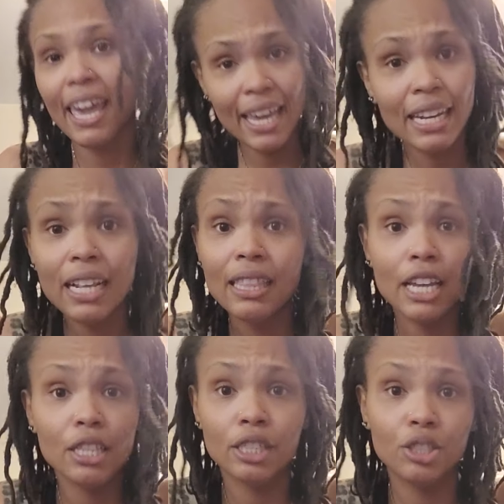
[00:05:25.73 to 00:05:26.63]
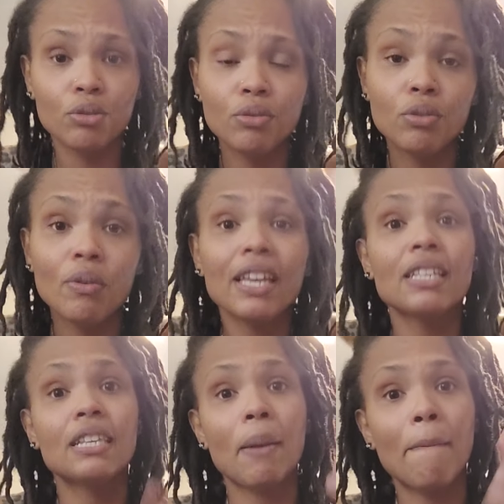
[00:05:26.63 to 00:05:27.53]
anything that you do
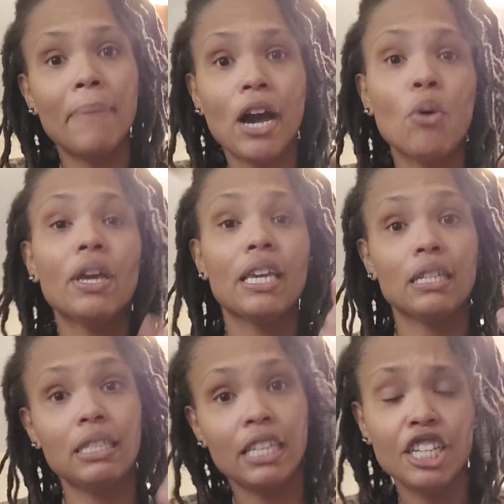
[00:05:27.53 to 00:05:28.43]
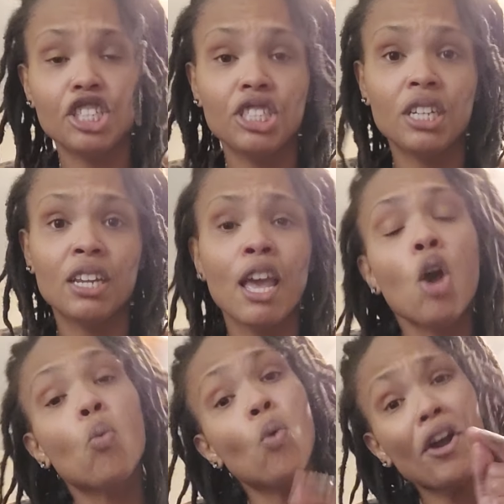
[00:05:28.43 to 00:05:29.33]
is about intention.
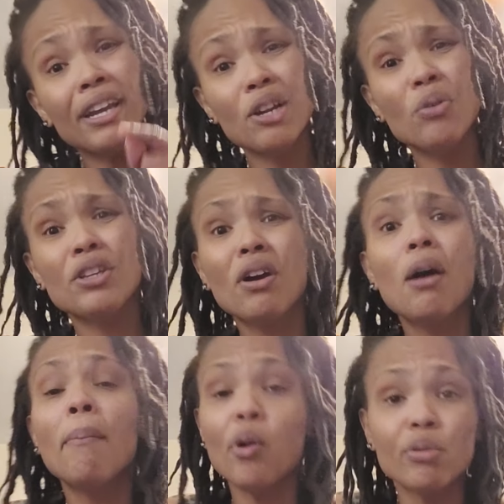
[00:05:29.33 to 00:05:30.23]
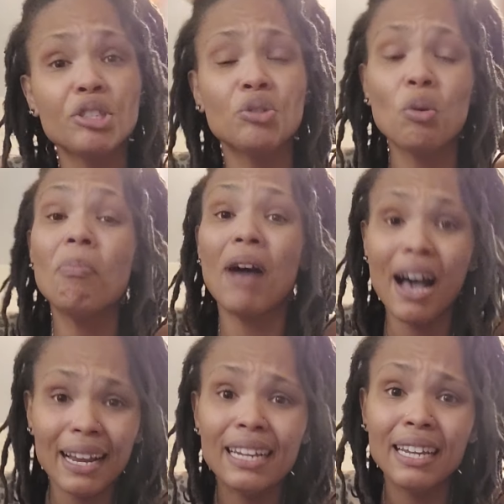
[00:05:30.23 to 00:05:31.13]
Working on your emotional
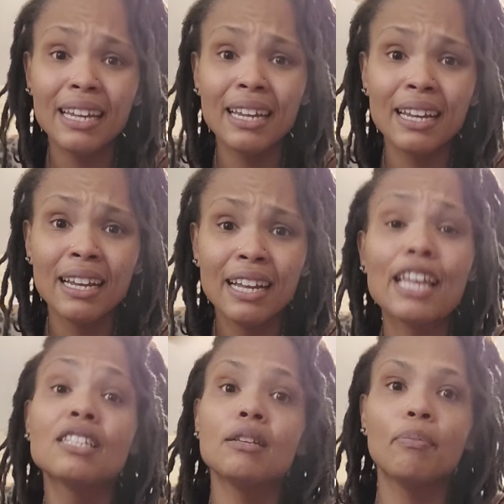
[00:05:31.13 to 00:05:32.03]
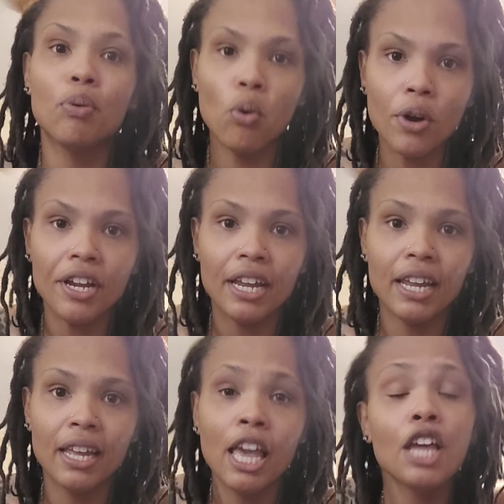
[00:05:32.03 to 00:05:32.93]
body is
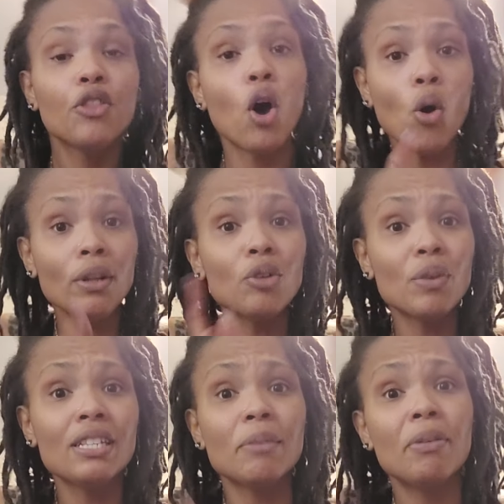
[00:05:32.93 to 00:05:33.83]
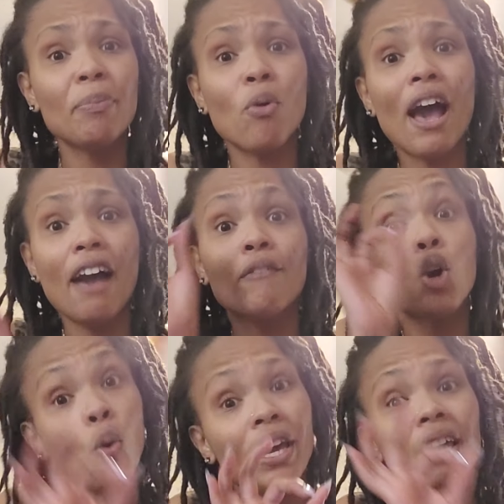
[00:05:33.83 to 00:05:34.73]
important. The only reason people have
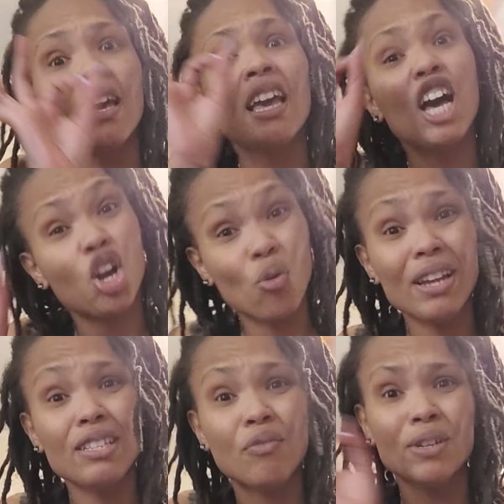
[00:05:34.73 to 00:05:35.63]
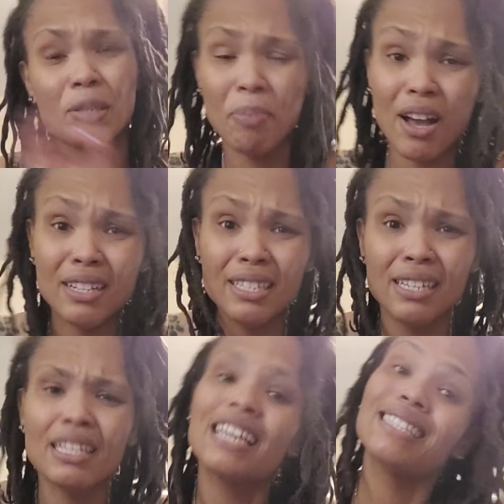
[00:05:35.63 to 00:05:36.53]
quick, aggressive
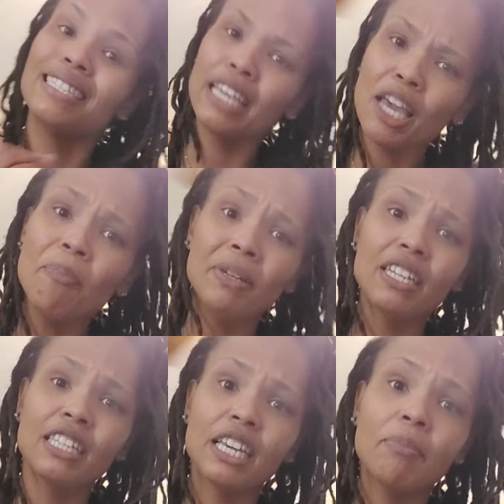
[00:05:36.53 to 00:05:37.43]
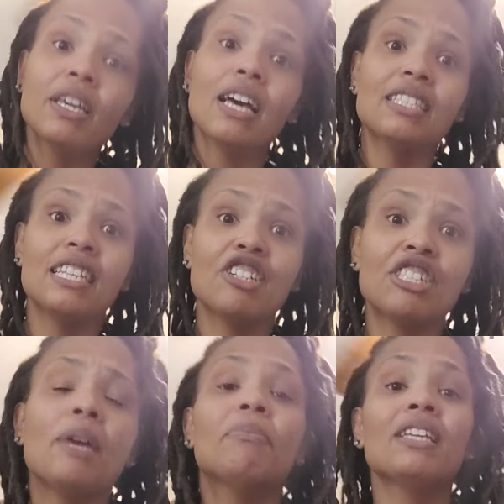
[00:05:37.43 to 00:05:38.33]
responses is typically because
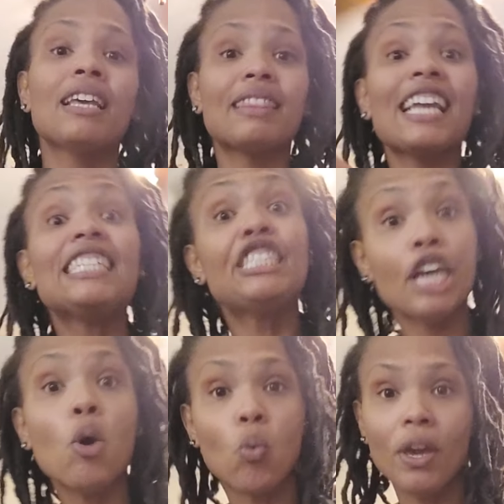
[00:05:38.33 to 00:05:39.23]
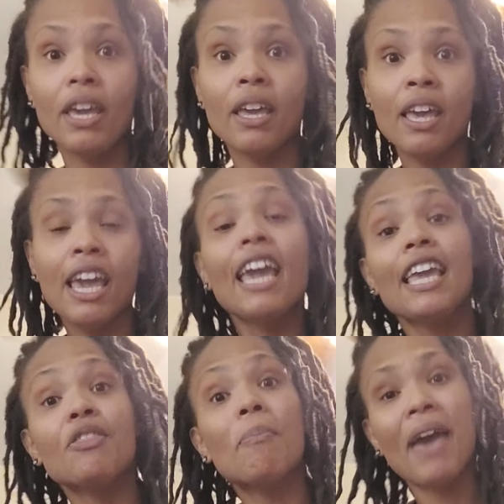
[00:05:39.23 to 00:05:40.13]
there's something that they dealt with
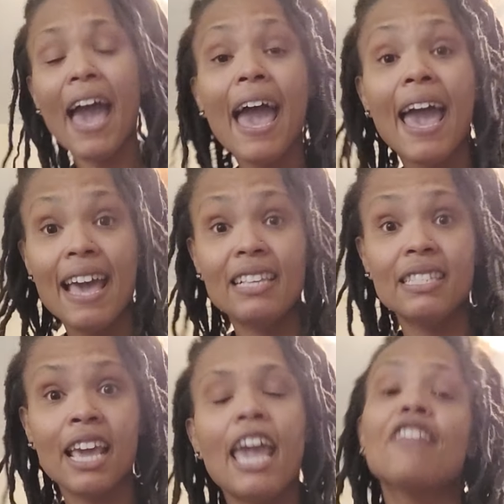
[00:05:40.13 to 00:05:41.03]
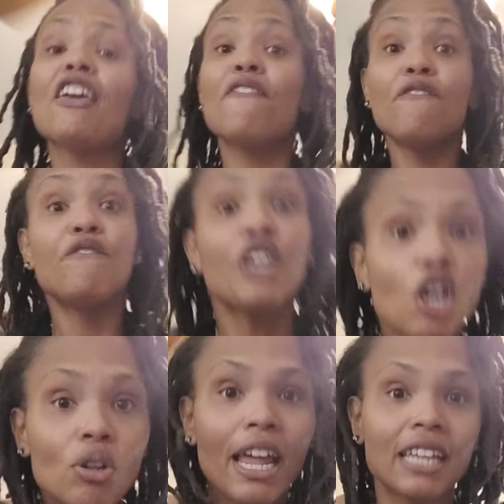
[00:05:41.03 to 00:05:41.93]
in the past and they
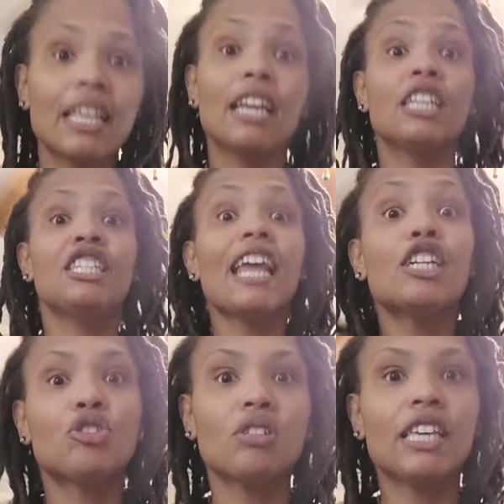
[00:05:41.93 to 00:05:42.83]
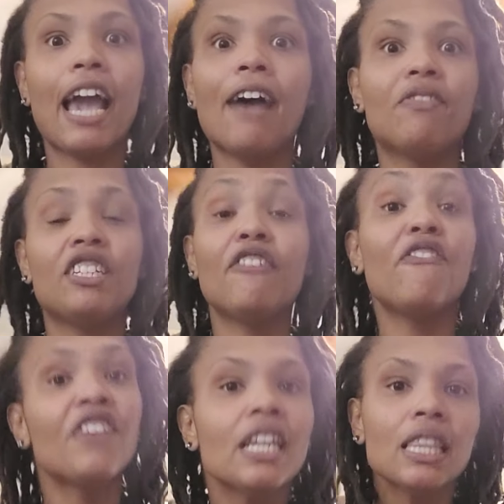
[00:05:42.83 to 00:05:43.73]
feel like they naturally have to
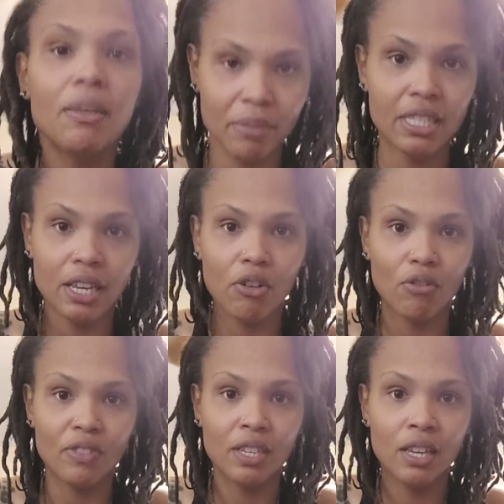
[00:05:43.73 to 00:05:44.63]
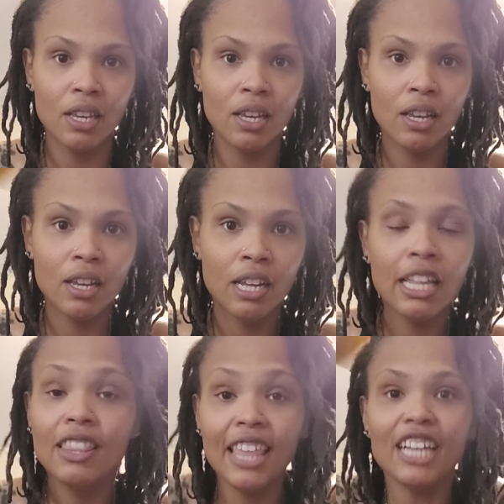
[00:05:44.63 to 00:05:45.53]
defend themselves.
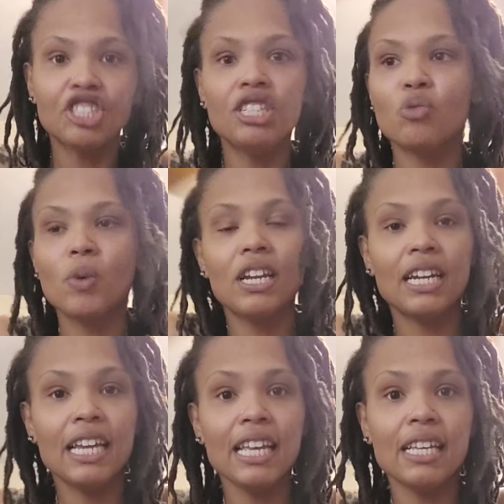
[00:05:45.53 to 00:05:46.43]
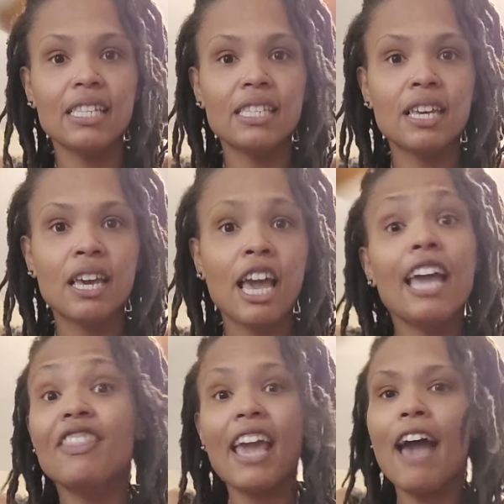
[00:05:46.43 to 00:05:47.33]
That's just what it is.
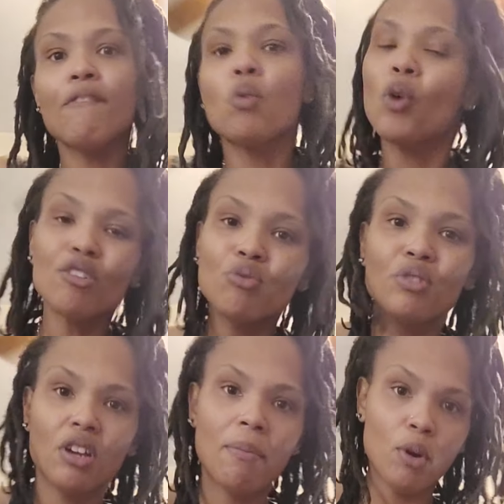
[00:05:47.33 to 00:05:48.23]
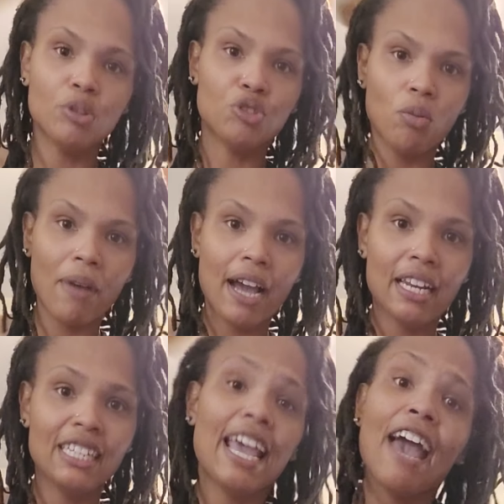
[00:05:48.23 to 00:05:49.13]
They haven't worked on their emotional
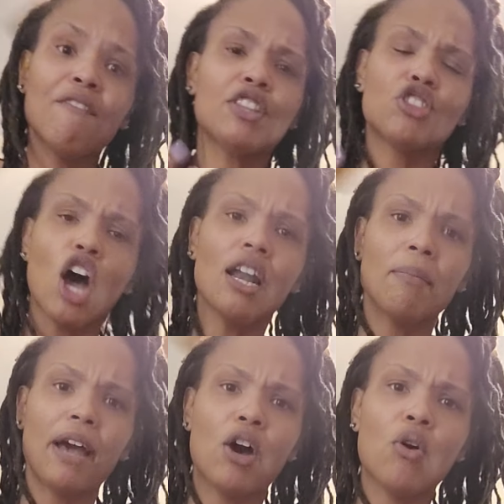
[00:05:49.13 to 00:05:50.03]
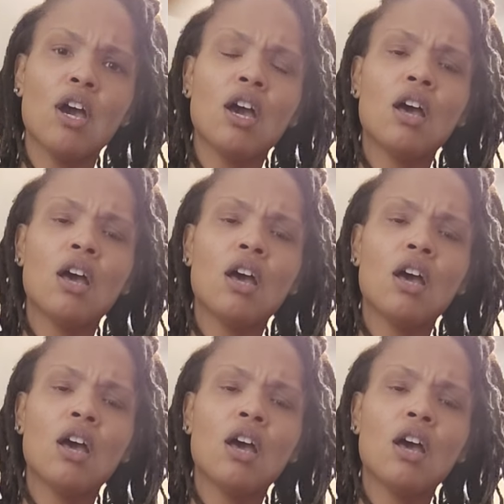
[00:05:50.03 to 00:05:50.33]
body. They haven't thought about,